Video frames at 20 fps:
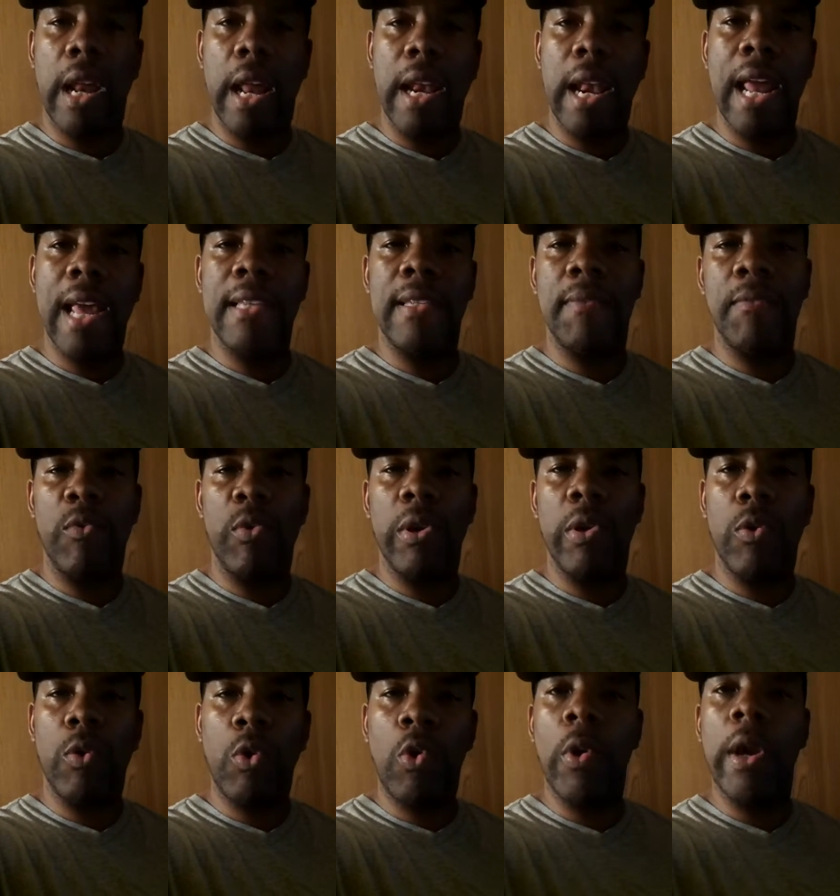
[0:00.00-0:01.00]
and had some
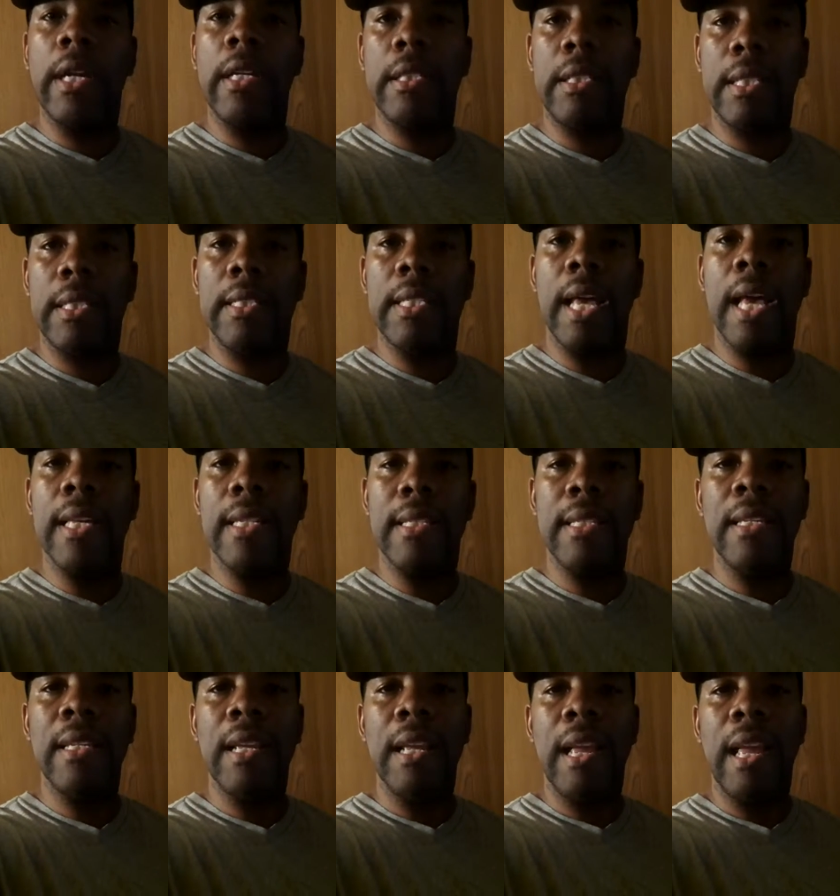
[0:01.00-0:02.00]
real quick success
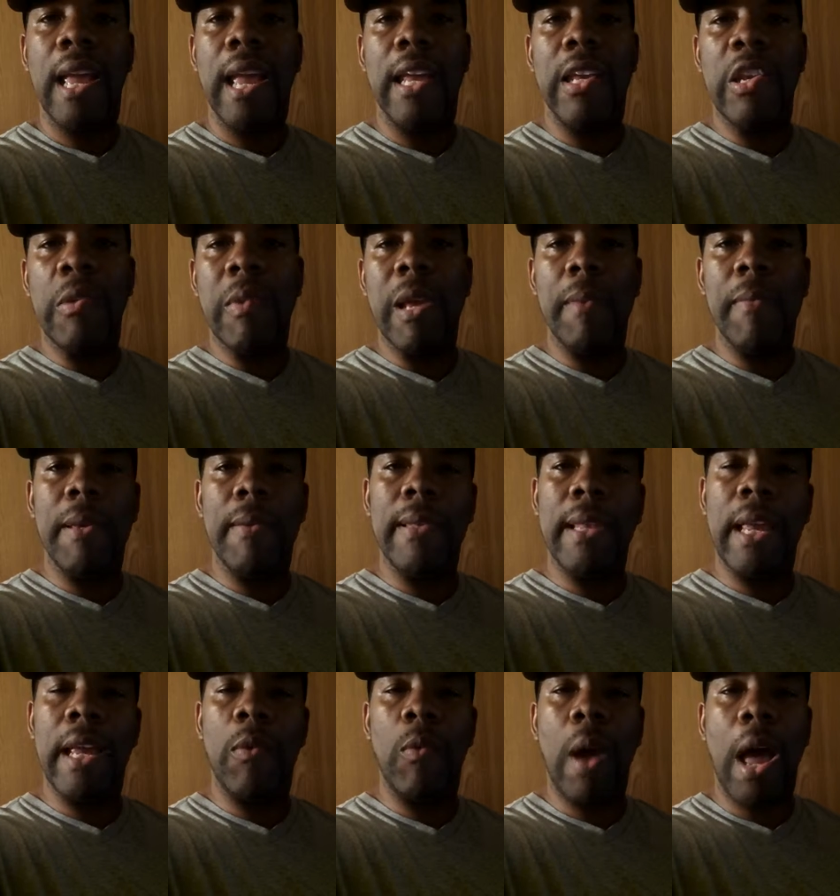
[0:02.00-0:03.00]
and you may be
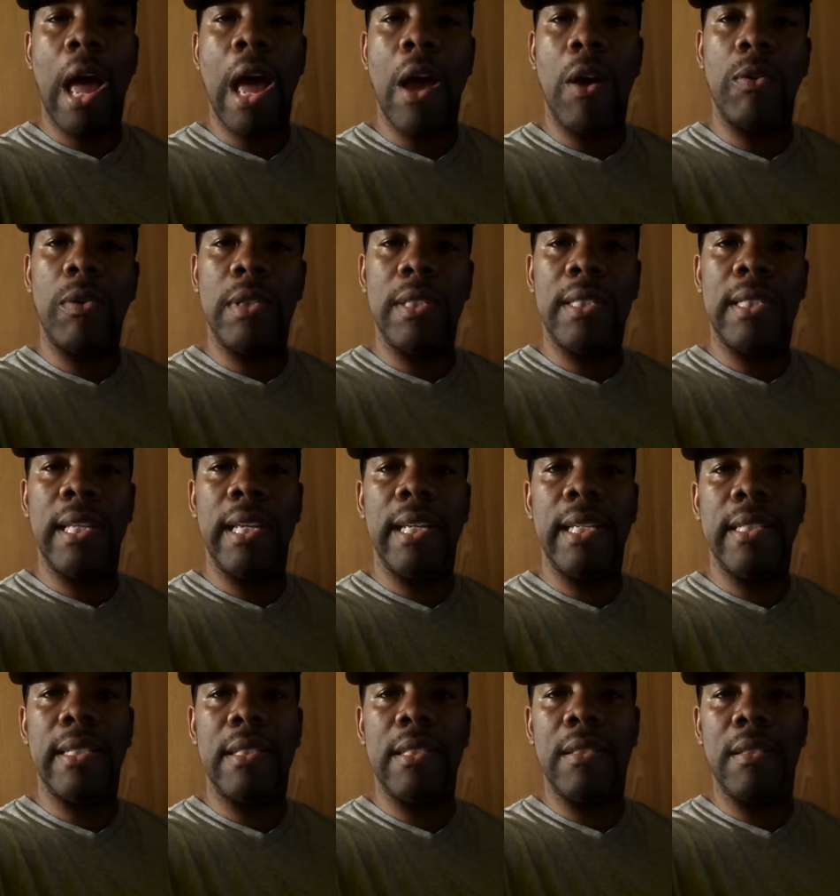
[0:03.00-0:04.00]
saying wow this thing
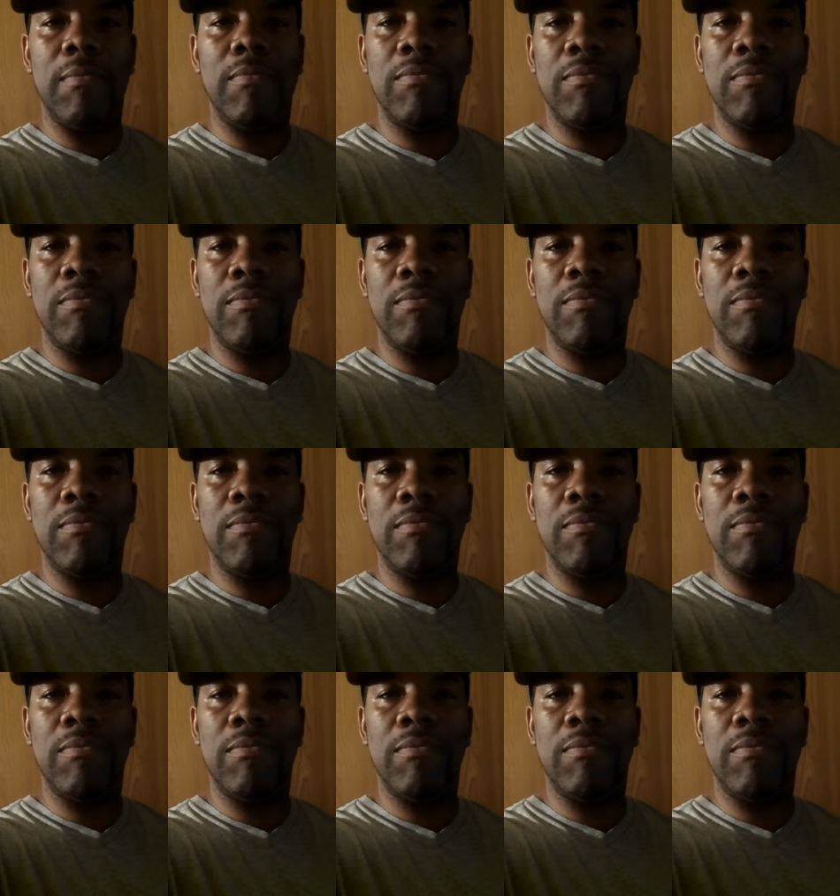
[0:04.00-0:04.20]
is